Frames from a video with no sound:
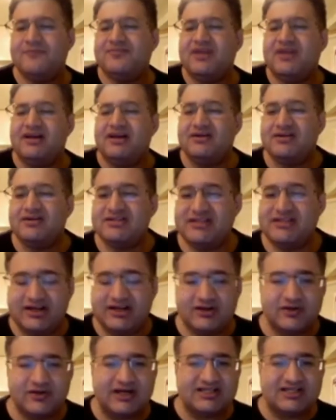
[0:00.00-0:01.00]
Here's the
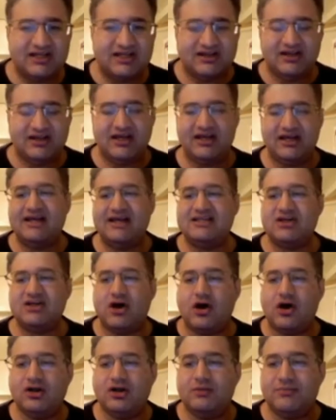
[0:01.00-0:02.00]
interesting thing. It's
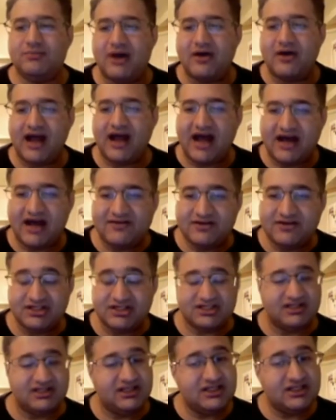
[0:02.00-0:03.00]
all about averages,
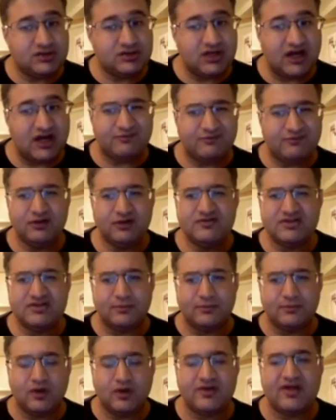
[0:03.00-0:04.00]
and this graph proves it
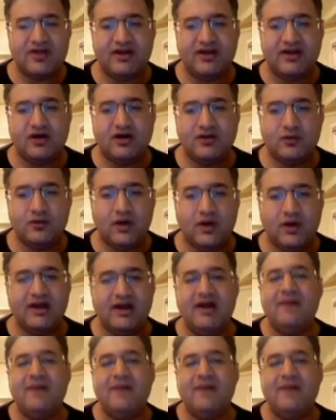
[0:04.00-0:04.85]
more than the other one.